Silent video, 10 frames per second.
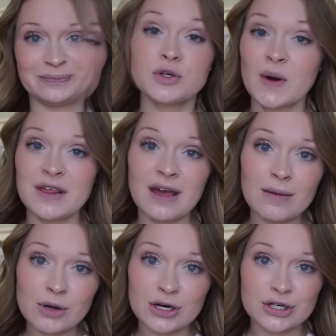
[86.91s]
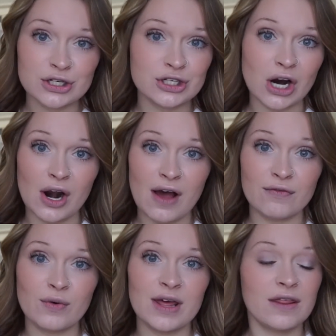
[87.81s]
So I think I'm gonna just start
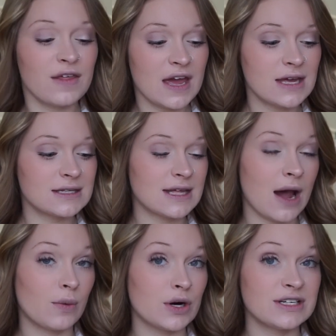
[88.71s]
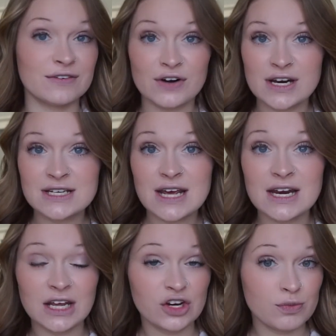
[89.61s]
off with things that were different in
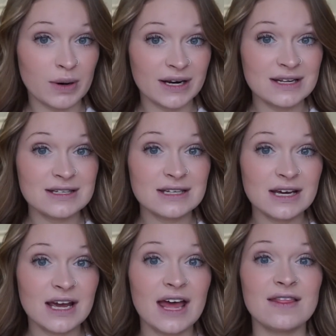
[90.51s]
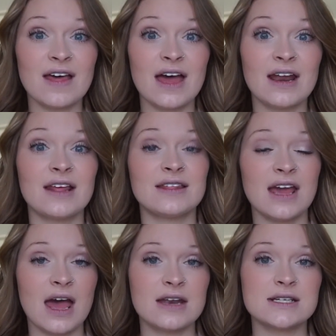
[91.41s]
each pregnancy, and then at the
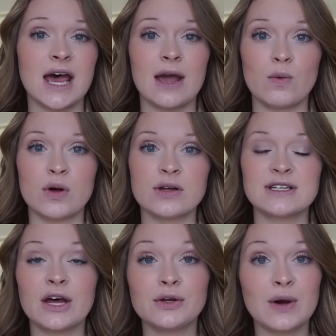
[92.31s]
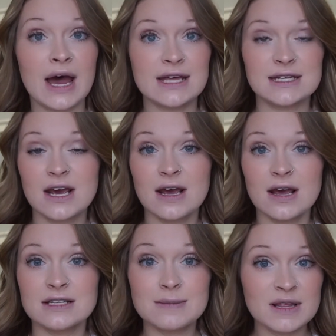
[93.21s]
end I will tell you guys
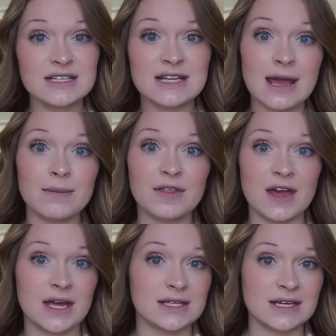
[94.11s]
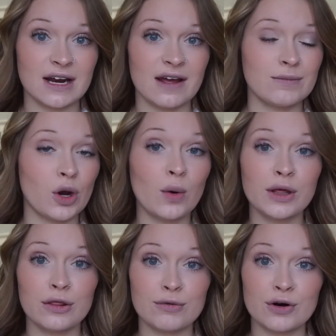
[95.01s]
some of the same things that I'm
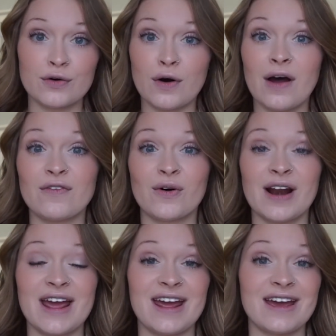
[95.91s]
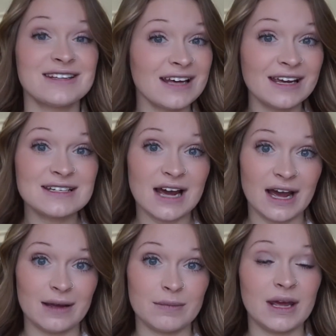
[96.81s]
going through for a 2nd
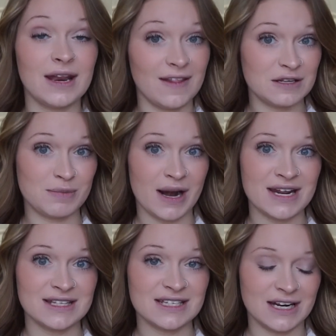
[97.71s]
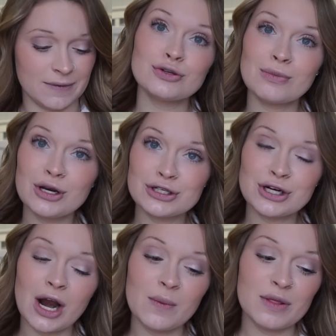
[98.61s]
time in this pregnancy. So I'm gonna
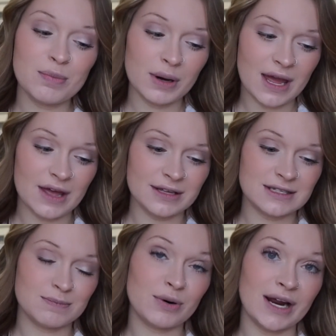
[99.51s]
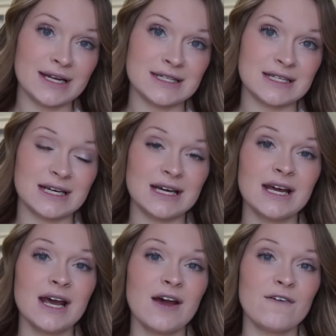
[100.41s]
start with Brielle's
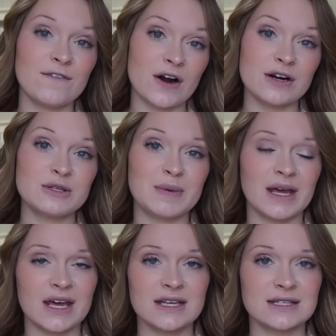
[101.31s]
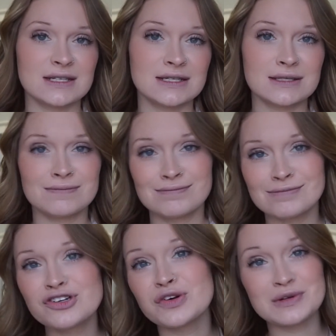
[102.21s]
pregnancy first because
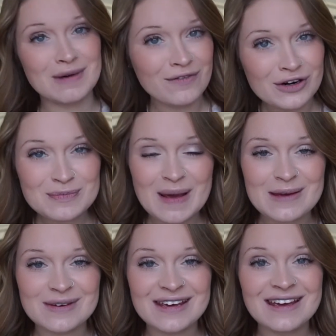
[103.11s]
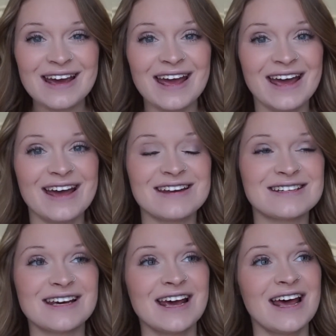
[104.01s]
she was my first baby, and